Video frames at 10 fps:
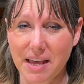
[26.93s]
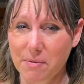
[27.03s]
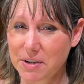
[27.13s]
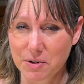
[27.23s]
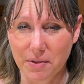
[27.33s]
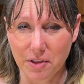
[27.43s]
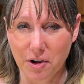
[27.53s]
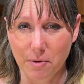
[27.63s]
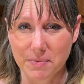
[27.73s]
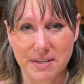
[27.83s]
that we do on the
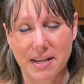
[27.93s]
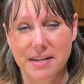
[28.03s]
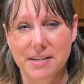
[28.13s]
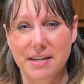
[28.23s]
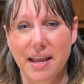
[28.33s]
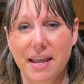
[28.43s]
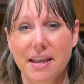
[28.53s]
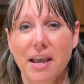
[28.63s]
homestead today,